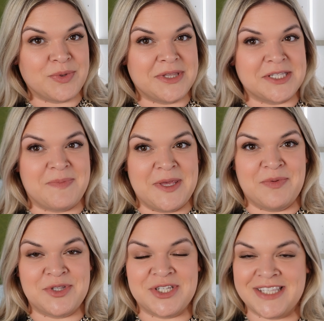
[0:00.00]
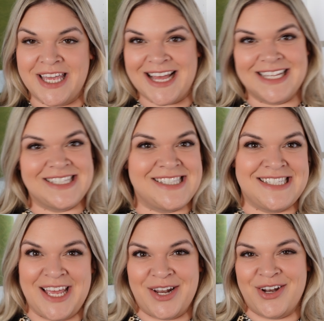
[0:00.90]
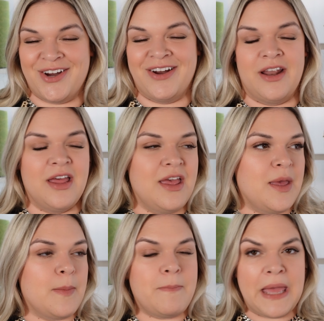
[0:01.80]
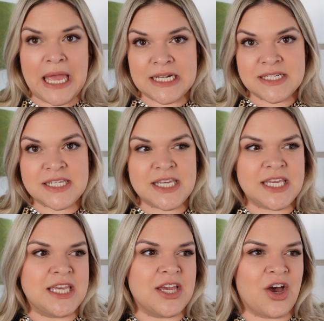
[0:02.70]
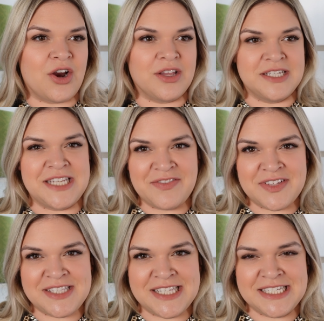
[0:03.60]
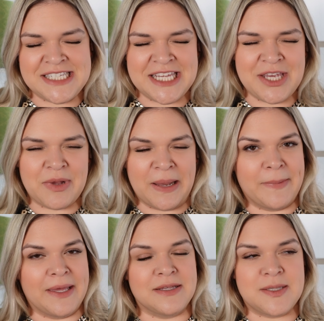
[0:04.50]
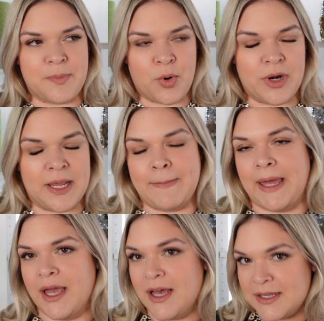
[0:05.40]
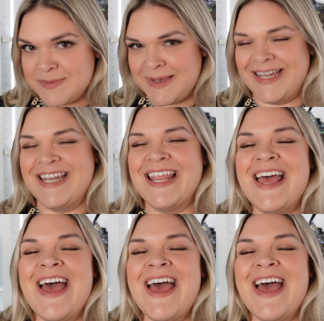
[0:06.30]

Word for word: would this be with just like a standard band tee, a Harley Davidson tee when I'm like supporting my husband?